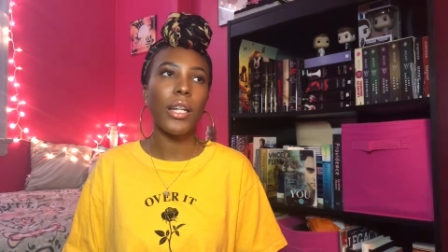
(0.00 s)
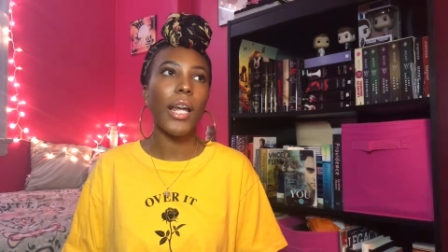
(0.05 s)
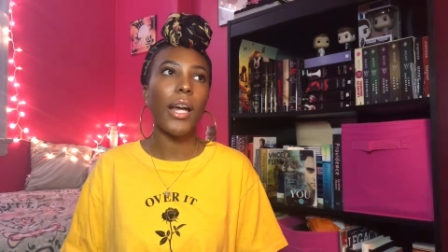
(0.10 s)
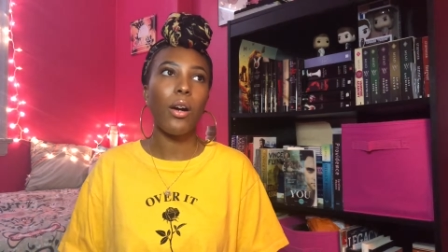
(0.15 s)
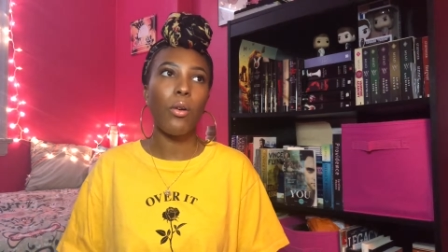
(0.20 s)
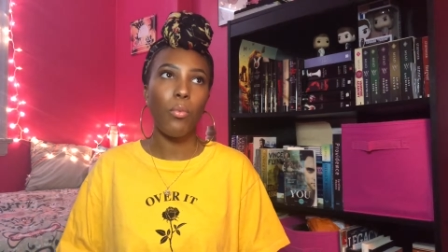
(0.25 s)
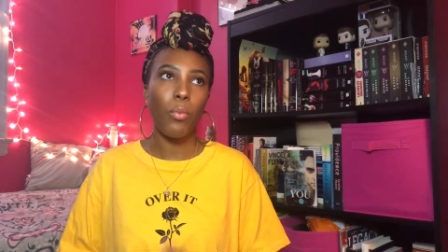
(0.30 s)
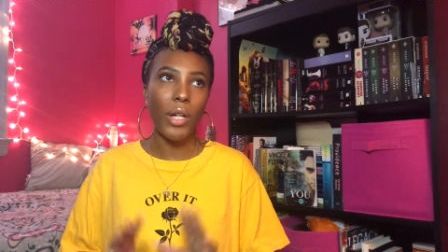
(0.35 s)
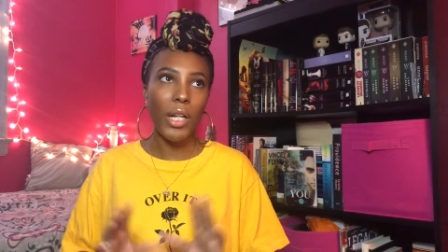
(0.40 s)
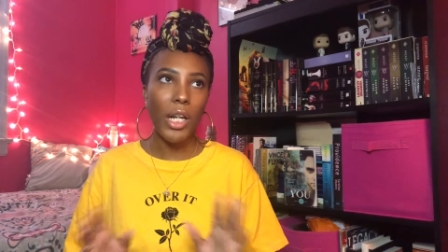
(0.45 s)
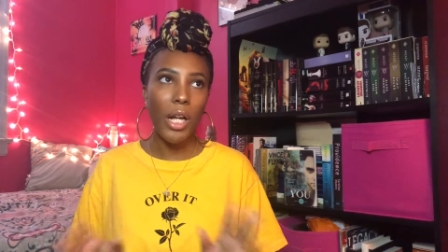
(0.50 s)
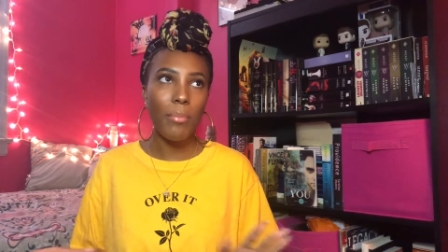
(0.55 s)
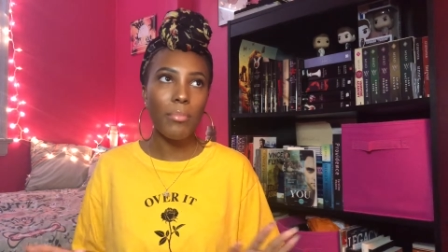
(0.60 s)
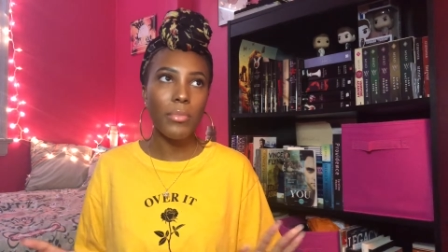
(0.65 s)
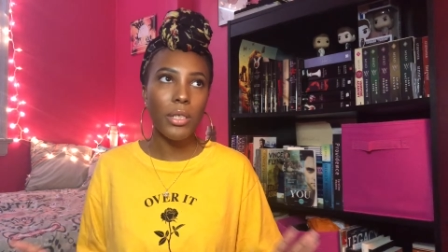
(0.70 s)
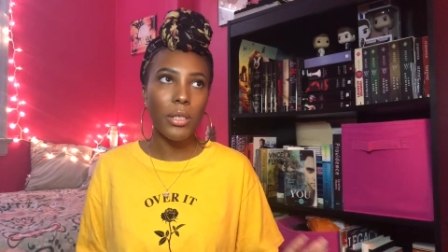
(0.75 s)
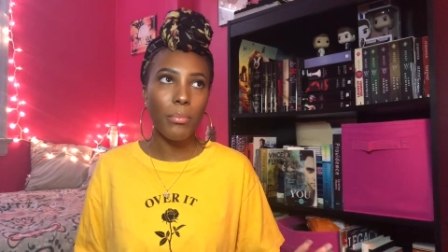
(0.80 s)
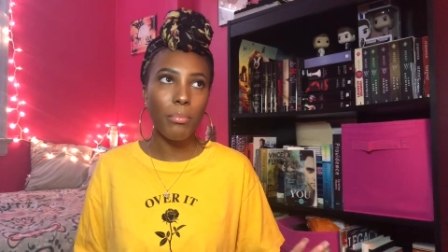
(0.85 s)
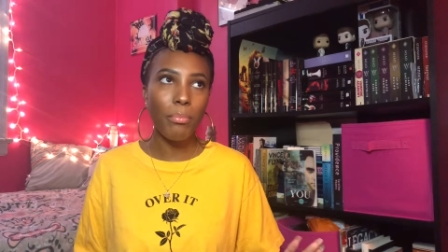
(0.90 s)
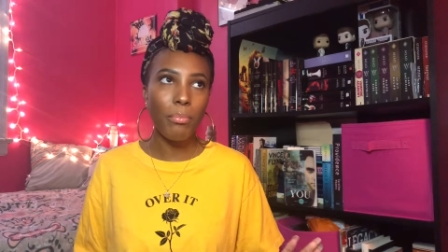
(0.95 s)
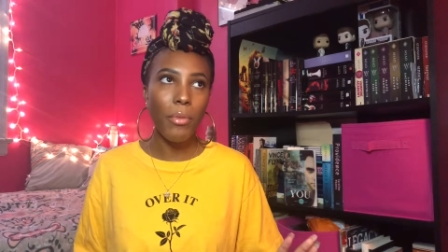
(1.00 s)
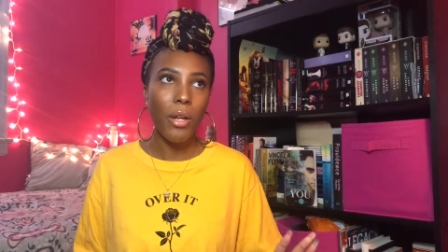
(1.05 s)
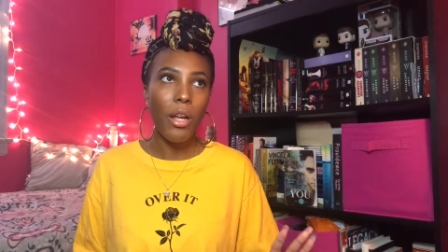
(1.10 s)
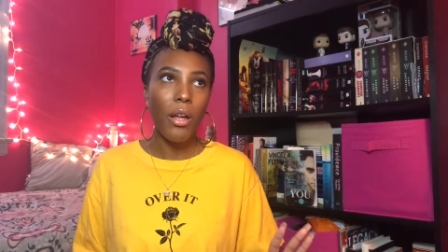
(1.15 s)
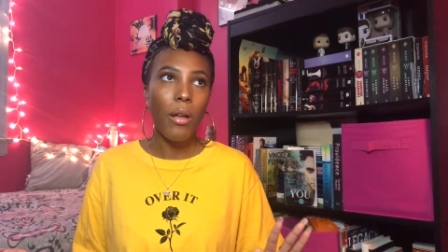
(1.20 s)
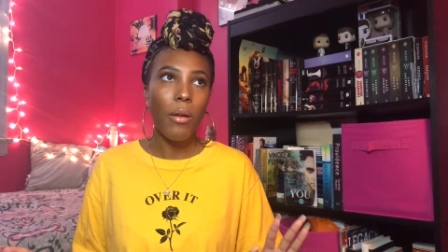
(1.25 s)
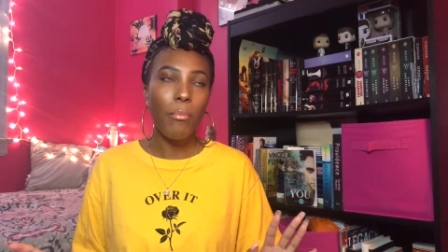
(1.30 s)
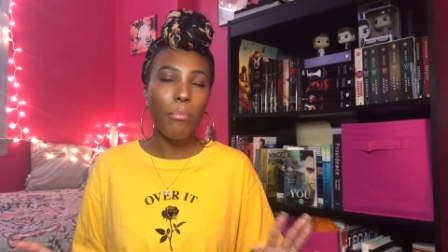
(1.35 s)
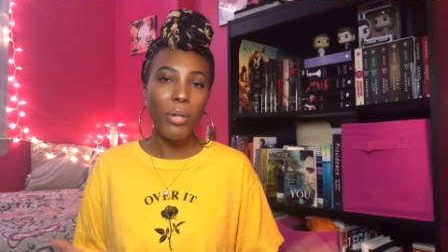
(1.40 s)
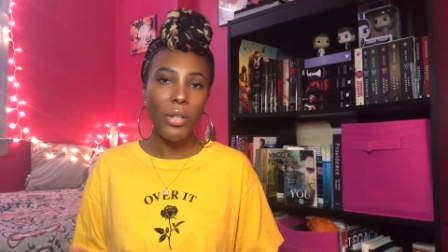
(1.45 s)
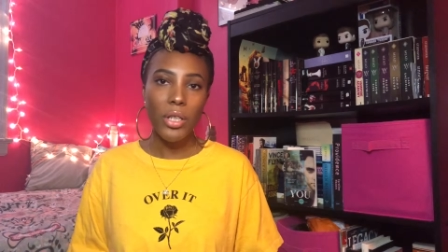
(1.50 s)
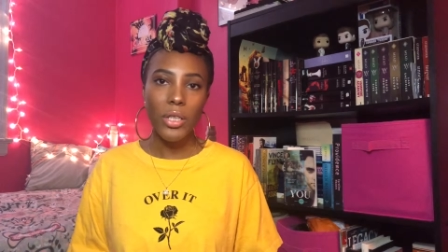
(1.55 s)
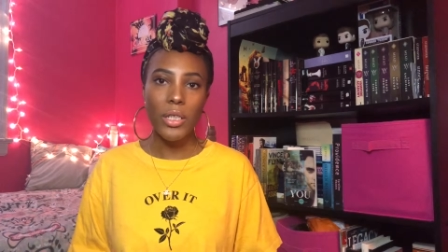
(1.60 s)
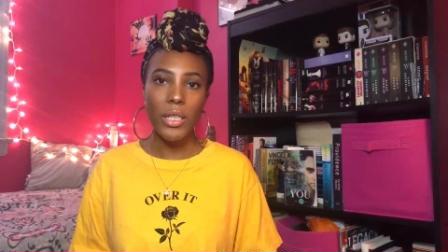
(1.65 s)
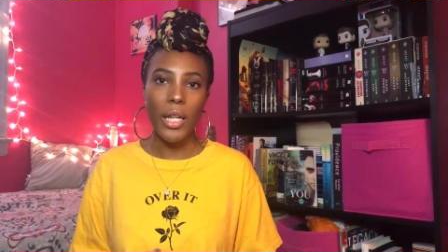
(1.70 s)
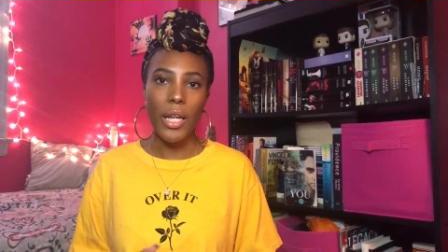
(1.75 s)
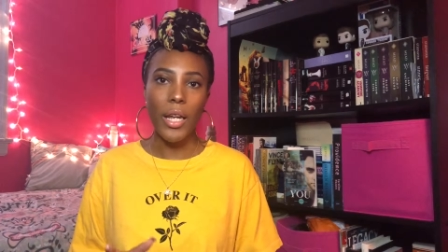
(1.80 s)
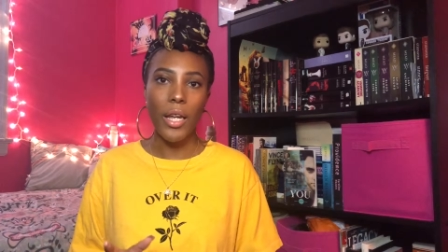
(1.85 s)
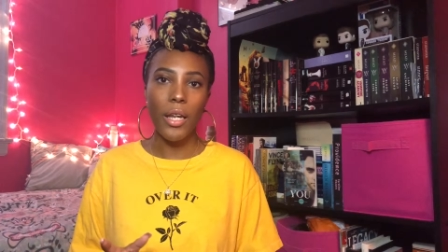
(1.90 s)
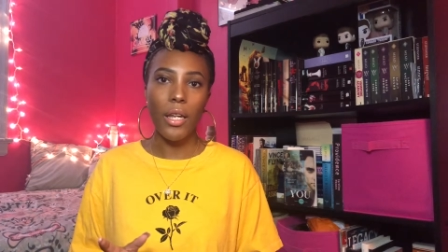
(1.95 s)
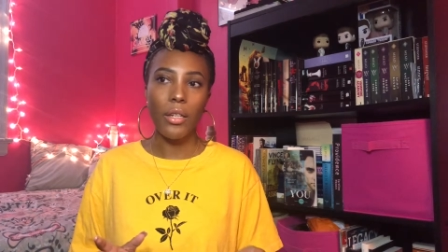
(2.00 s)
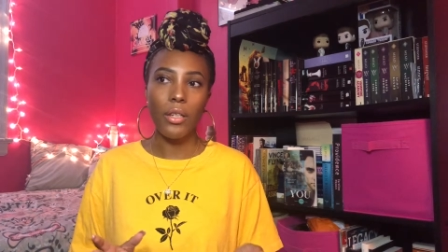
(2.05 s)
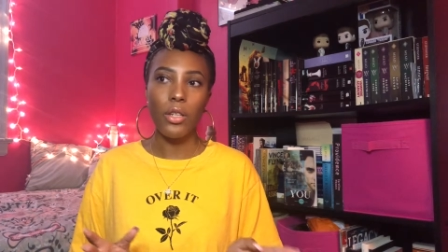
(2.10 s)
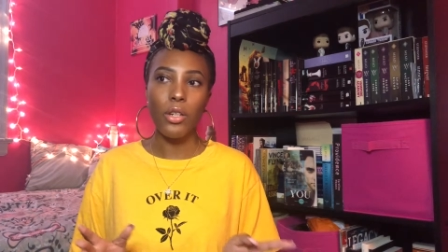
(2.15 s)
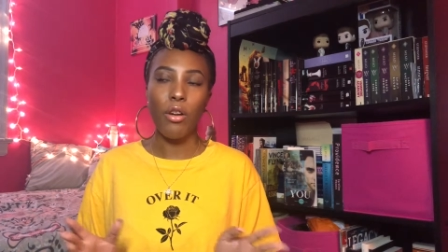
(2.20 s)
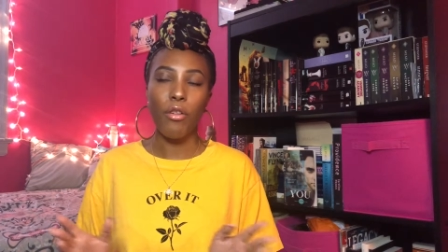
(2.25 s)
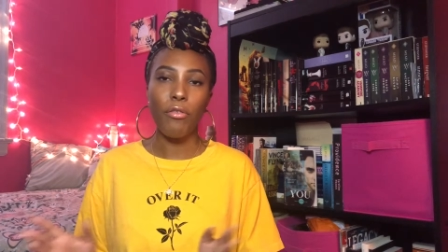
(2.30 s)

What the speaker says: Now, when it comes to books and,